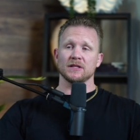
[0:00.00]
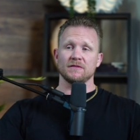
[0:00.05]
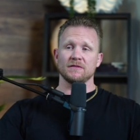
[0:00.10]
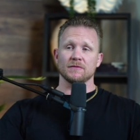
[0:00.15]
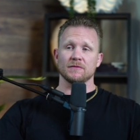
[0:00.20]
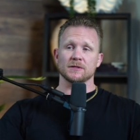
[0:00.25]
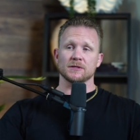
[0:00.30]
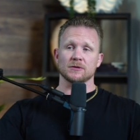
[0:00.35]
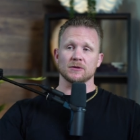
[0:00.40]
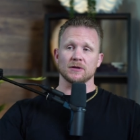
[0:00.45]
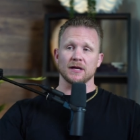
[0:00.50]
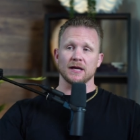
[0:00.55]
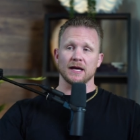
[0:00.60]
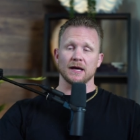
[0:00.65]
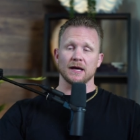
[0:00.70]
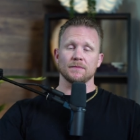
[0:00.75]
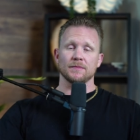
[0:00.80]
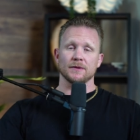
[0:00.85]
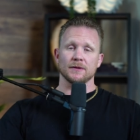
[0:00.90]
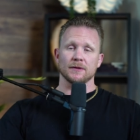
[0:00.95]
it's going to
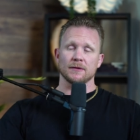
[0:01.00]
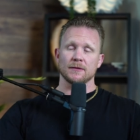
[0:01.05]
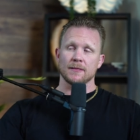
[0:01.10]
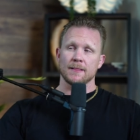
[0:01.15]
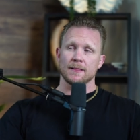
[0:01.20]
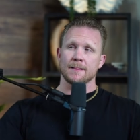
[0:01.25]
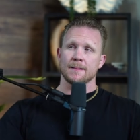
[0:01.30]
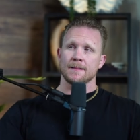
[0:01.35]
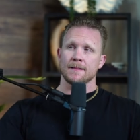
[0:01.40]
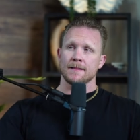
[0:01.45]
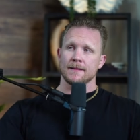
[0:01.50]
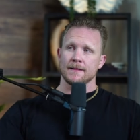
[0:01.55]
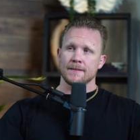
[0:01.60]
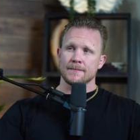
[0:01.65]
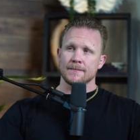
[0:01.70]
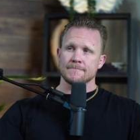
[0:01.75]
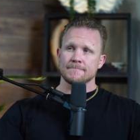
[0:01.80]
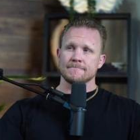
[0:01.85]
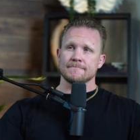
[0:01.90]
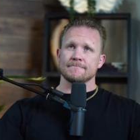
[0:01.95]
happen.
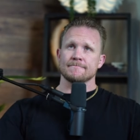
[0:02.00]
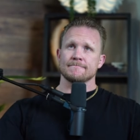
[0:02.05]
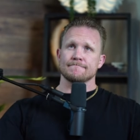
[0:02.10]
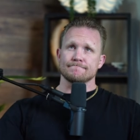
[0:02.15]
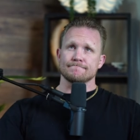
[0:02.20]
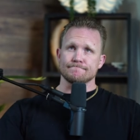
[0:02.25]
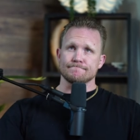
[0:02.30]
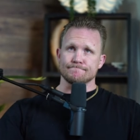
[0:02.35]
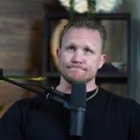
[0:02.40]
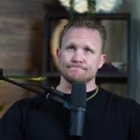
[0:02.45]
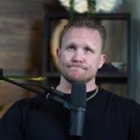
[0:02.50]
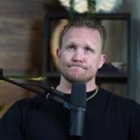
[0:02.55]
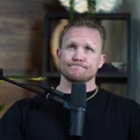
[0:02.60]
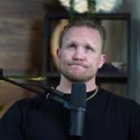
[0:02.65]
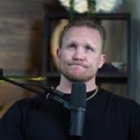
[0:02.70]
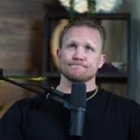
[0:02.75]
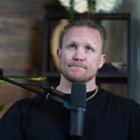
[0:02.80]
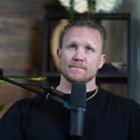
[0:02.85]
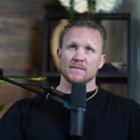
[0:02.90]
Mm-hmm.